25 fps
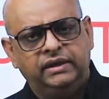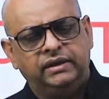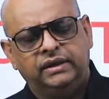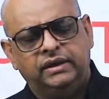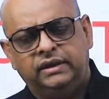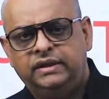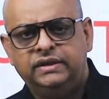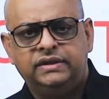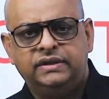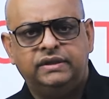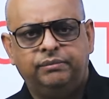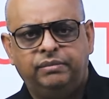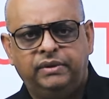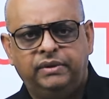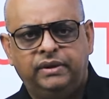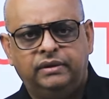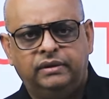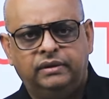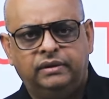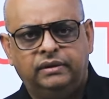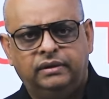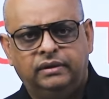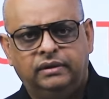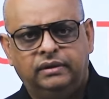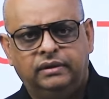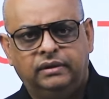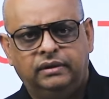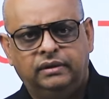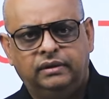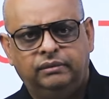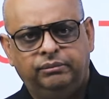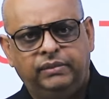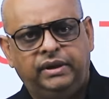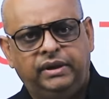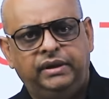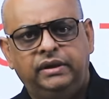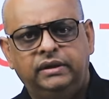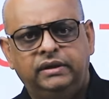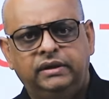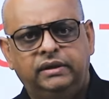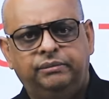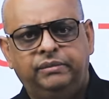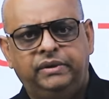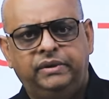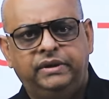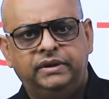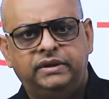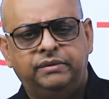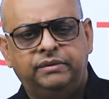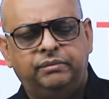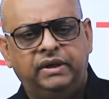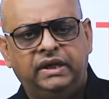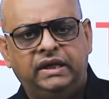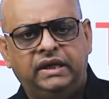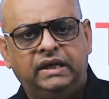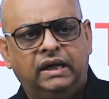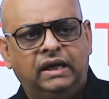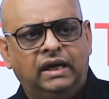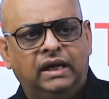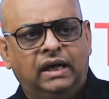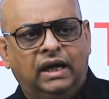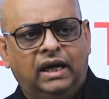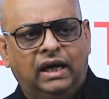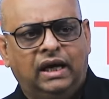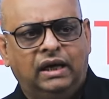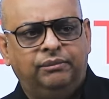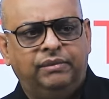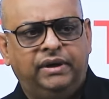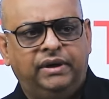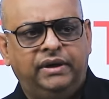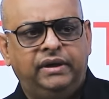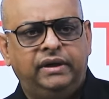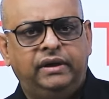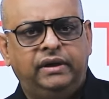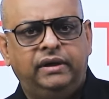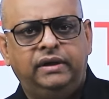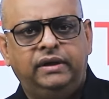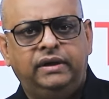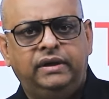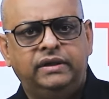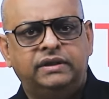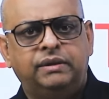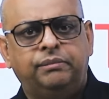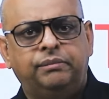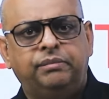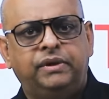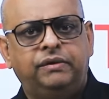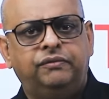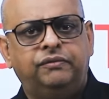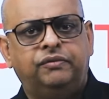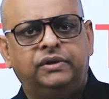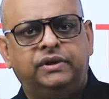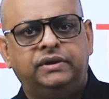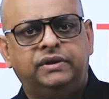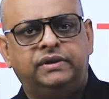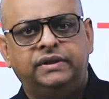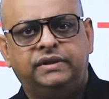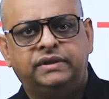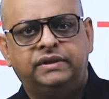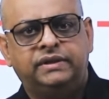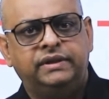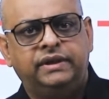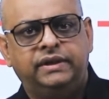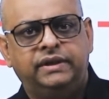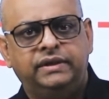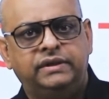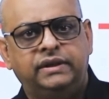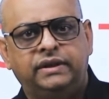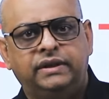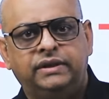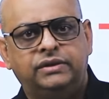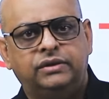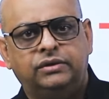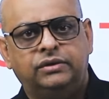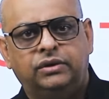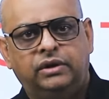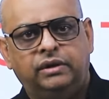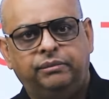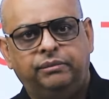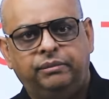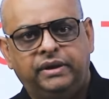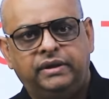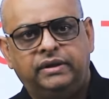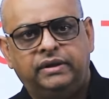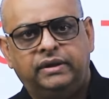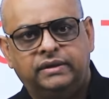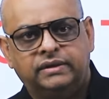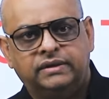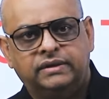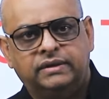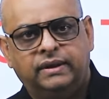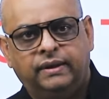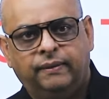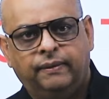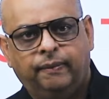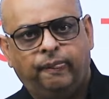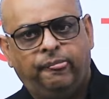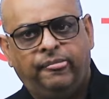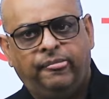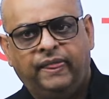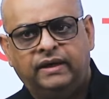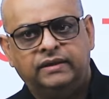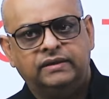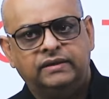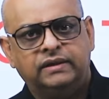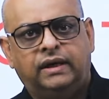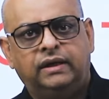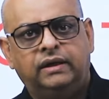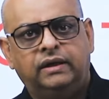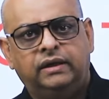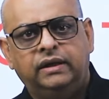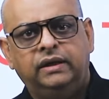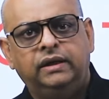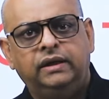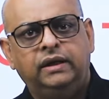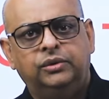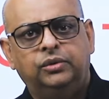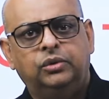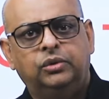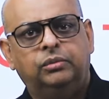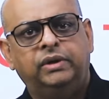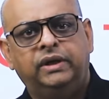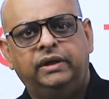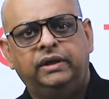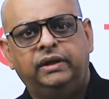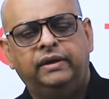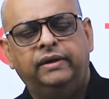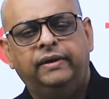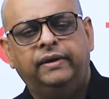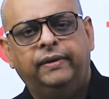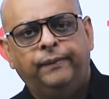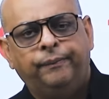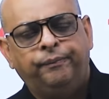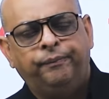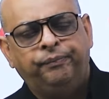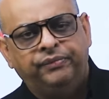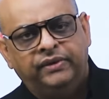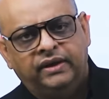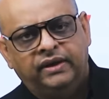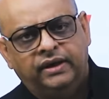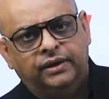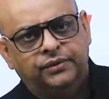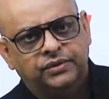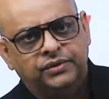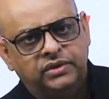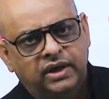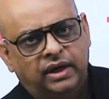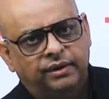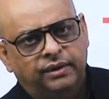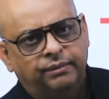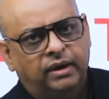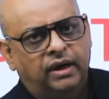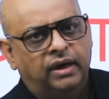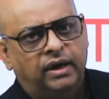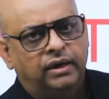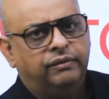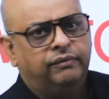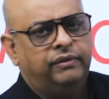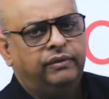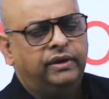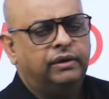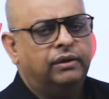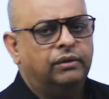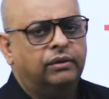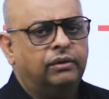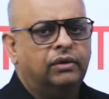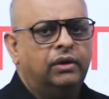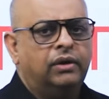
the discipline. And maintaining discipline for the 60 days is not a big task. 60 din ya 2 mahine ya usse aap 8 week ko